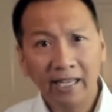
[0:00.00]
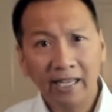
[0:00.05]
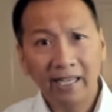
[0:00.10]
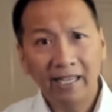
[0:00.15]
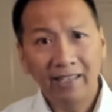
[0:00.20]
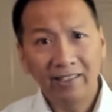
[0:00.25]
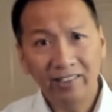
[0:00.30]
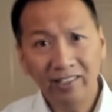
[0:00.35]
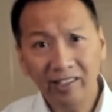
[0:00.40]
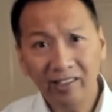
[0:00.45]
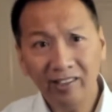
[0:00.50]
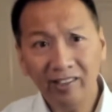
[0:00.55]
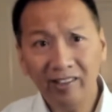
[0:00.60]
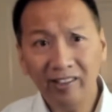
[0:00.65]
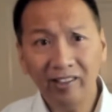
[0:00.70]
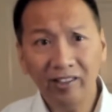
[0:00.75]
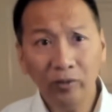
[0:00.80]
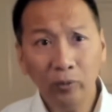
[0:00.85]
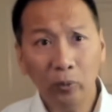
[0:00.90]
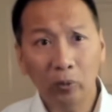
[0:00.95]

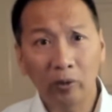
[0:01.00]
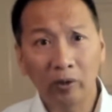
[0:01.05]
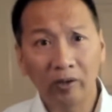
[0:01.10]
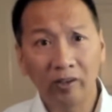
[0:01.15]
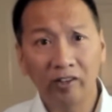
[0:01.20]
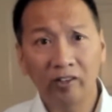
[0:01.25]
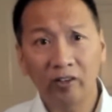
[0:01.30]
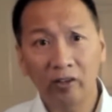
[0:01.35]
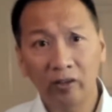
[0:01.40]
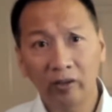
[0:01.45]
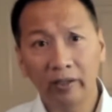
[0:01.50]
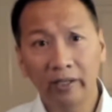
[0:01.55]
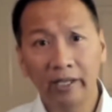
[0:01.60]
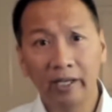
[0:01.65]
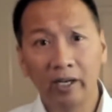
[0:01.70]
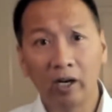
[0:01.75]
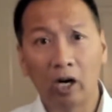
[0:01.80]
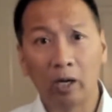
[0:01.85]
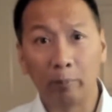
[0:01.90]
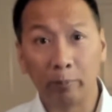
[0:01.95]
Jesus' words certainly
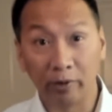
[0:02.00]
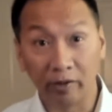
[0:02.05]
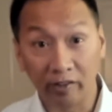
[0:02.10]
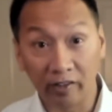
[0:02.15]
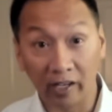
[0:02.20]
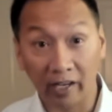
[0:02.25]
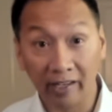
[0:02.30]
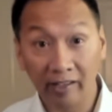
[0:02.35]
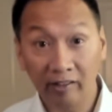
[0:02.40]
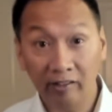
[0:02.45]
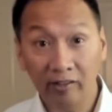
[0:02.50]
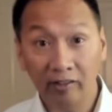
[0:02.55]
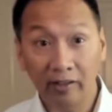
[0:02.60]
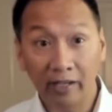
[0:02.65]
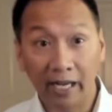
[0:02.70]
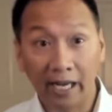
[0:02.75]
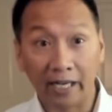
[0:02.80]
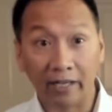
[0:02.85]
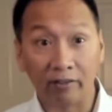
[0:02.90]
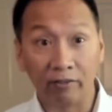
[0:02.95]
are precise
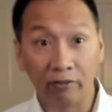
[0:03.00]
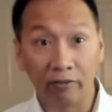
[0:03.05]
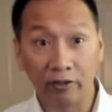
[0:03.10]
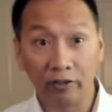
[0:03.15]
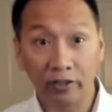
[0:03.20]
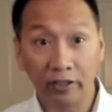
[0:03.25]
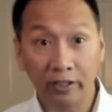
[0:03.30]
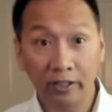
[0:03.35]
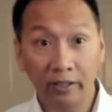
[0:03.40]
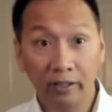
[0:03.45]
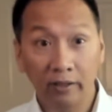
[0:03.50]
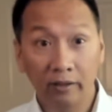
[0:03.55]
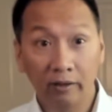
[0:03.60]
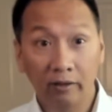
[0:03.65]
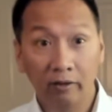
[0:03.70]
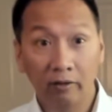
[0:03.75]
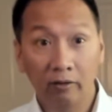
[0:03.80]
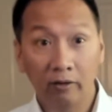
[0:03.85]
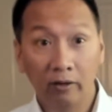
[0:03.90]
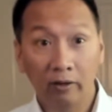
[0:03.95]
and efficient
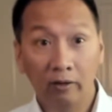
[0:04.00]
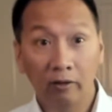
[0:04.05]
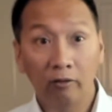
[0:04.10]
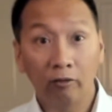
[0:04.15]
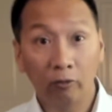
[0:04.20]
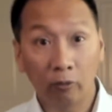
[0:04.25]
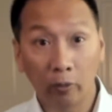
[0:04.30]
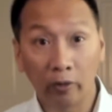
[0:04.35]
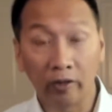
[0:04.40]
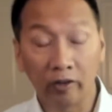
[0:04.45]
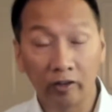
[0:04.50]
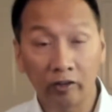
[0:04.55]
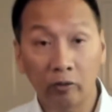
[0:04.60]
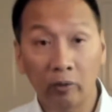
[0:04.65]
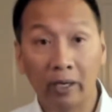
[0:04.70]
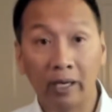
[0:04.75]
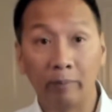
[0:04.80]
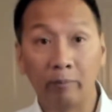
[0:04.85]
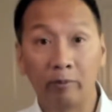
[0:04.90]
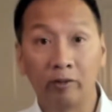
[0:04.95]
for the
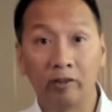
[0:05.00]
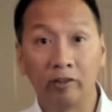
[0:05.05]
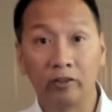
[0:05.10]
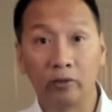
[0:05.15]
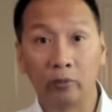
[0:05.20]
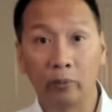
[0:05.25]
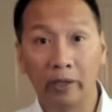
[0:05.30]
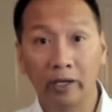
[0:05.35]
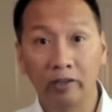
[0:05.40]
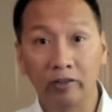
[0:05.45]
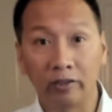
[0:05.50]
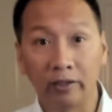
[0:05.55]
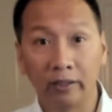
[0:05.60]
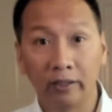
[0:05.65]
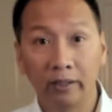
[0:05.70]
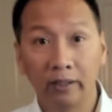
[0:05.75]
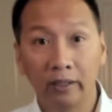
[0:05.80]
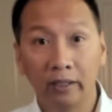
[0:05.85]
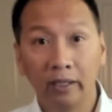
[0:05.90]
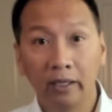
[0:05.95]
scribe's situation.
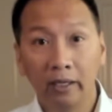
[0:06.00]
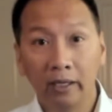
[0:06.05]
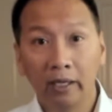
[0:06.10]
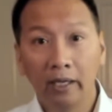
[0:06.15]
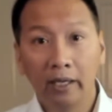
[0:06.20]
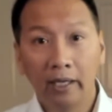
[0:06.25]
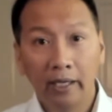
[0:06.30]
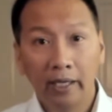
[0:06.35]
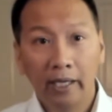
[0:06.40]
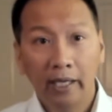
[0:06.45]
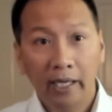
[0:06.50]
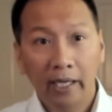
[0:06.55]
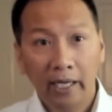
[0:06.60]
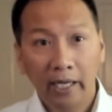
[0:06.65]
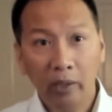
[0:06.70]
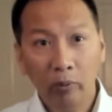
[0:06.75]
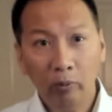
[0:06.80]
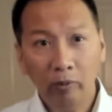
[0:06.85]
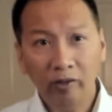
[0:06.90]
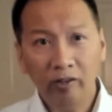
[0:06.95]
He
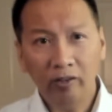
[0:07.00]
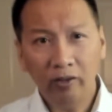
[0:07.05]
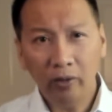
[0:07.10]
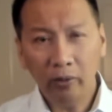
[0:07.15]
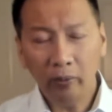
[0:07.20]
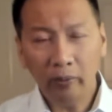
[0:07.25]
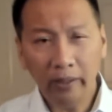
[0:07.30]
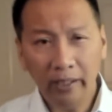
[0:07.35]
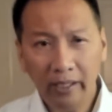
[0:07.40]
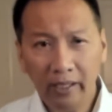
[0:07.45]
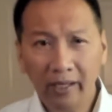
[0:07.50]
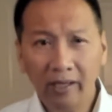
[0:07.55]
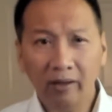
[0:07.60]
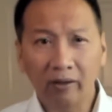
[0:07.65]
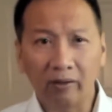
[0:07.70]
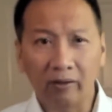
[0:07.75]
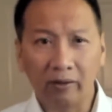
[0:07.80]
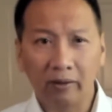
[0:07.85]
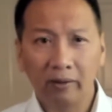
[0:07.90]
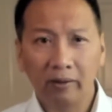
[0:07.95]
was too
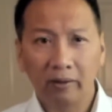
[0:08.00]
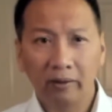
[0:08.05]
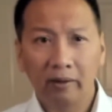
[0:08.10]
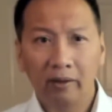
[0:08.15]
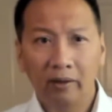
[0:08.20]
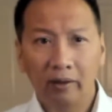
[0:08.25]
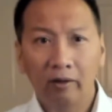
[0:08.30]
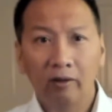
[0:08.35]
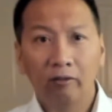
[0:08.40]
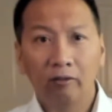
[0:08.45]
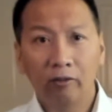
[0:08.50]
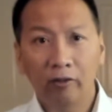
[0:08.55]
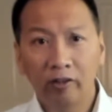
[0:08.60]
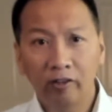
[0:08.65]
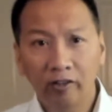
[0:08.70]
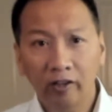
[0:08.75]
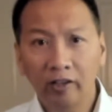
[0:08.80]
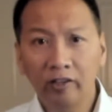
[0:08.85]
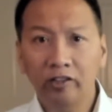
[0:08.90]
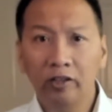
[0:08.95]
eager for
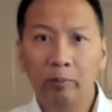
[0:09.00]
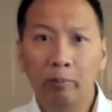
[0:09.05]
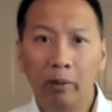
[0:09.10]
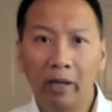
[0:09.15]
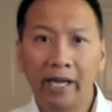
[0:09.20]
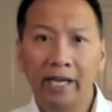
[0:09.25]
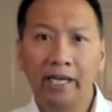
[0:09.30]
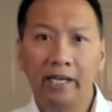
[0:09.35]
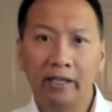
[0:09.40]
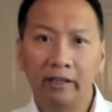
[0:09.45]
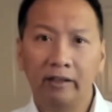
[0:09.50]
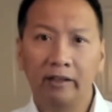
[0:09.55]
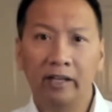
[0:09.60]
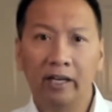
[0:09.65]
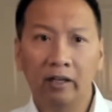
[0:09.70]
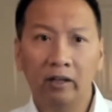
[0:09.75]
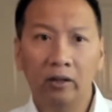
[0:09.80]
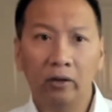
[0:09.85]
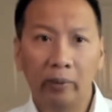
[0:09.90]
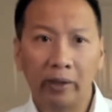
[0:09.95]
such a blanket
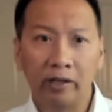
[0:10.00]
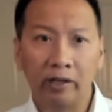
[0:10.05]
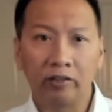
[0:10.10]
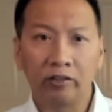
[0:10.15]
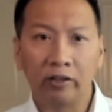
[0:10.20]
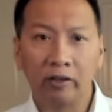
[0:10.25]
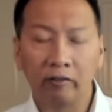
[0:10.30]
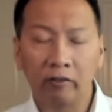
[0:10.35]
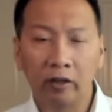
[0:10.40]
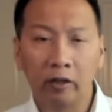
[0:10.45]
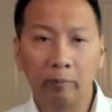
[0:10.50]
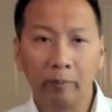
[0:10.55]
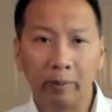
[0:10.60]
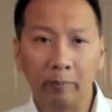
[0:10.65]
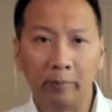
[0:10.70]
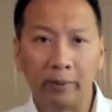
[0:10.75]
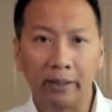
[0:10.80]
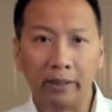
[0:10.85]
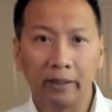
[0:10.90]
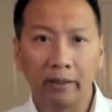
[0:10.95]
declaration of
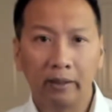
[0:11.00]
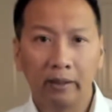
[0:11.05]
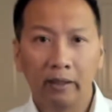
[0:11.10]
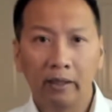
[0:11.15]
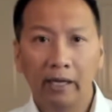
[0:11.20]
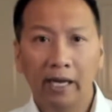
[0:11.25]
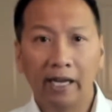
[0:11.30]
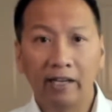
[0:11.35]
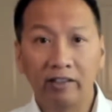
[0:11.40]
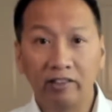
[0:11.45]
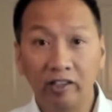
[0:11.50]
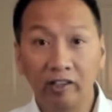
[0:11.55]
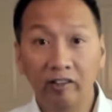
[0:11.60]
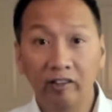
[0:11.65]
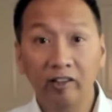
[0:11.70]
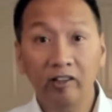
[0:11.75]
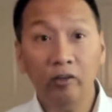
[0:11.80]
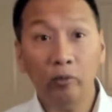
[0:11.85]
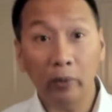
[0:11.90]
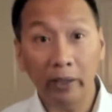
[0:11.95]
commitment, and
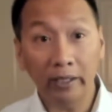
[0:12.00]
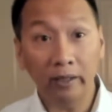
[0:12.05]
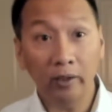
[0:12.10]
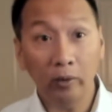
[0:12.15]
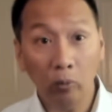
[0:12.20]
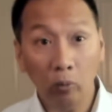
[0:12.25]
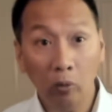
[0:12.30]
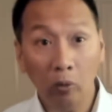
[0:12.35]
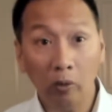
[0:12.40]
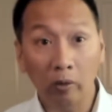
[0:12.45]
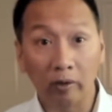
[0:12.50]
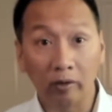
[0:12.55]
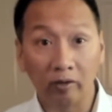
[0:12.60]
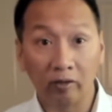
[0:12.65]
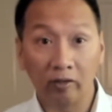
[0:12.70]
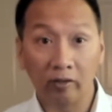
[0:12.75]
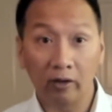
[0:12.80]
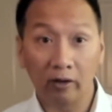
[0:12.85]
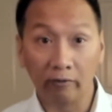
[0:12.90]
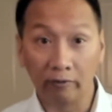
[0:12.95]
Jesus rightly warns
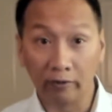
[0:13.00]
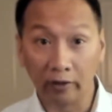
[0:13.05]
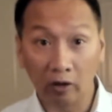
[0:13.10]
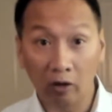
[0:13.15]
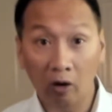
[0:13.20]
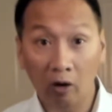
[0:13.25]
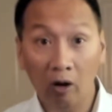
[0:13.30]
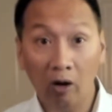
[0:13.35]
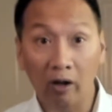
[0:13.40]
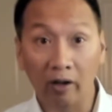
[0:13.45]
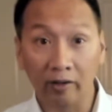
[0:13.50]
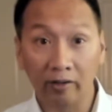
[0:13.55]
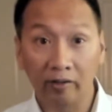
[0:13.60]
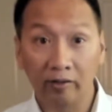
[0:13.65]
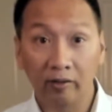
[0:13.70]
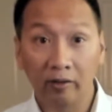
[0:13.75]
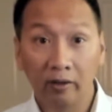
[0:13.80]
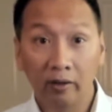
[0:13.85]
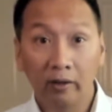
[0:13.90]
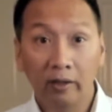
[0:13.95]
of the costs,
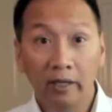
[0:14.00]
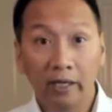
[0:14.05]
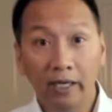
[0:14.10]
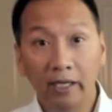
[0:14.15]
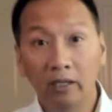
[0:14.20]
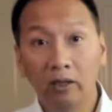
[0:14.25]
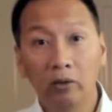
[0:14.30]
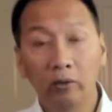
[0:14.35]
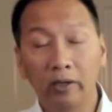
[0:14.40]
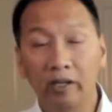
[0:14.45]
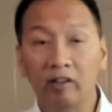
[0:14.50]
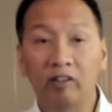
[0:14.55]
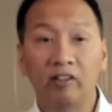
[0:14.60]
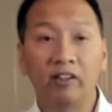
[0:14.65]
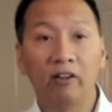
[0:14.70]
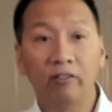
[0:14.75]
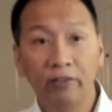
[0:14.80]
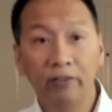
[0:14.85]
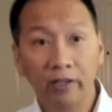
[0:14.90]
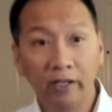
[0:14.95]
including
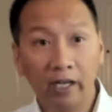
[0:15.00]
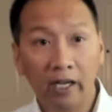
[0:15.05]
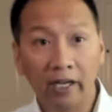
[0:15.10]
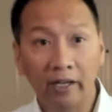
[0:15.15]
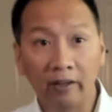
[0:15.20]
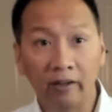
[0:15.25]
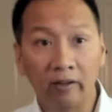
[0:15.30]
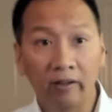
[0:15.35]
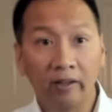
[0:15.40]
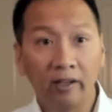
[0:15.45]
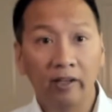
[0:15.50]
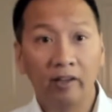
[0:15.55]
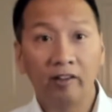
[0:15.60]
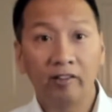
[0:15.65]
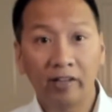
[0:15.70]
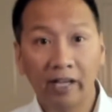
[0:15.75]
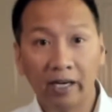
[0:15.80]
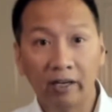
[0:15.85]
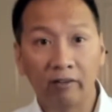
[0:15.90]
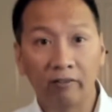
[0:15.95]
self-denial,
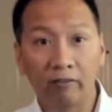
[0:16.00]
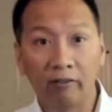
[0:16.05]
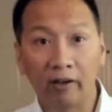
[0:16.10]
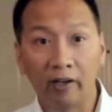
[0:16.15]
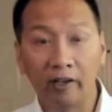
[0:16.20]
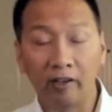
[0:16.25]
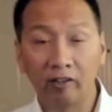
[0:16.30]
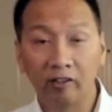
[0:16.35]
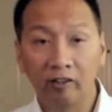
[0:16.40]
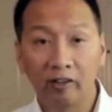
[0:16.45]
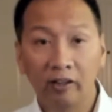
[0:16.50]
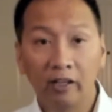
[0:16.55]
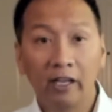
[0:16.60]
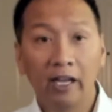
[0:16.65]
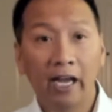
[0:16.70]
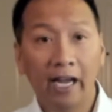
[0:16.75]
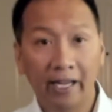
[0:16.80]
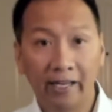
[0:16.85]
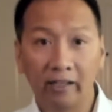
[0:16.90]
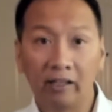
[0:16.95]
sacrifice,
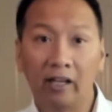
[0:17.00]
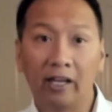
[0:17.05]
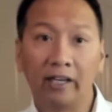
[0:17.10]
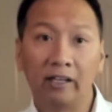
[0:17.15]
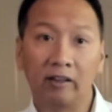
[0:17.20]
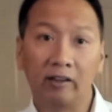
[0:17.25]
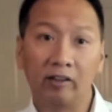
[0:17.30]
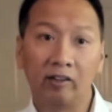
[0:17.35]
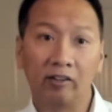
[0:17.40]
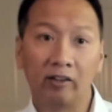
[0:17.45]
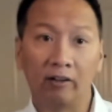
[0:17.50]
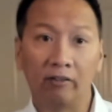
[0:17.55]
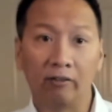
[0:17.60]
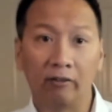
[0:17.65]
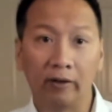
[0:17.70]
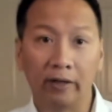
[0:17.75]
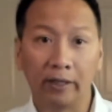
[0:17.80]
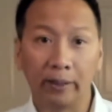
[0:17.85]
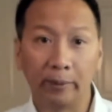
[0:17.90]
and likely suffering.